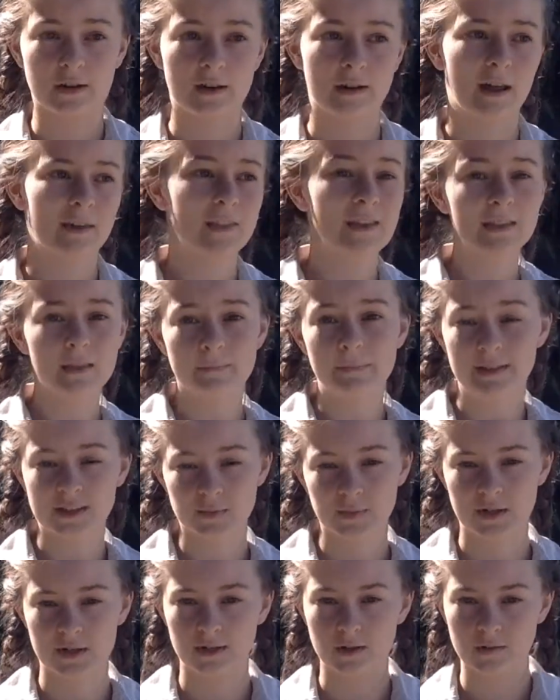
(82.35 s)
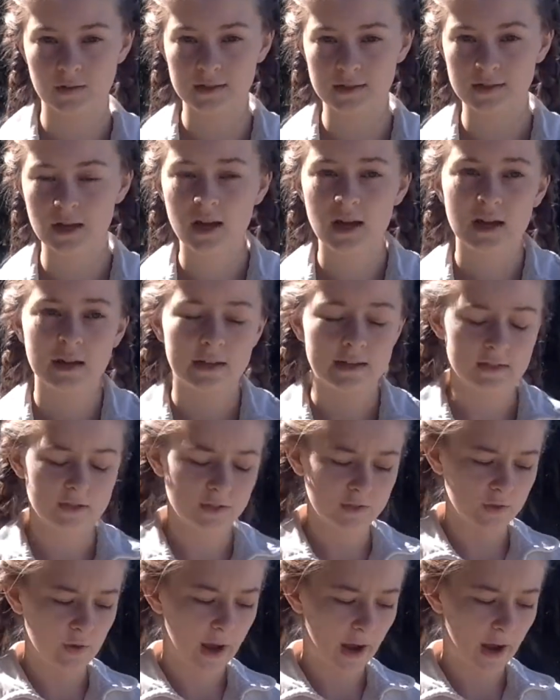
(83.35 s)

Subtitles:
And I think the best way to do this is through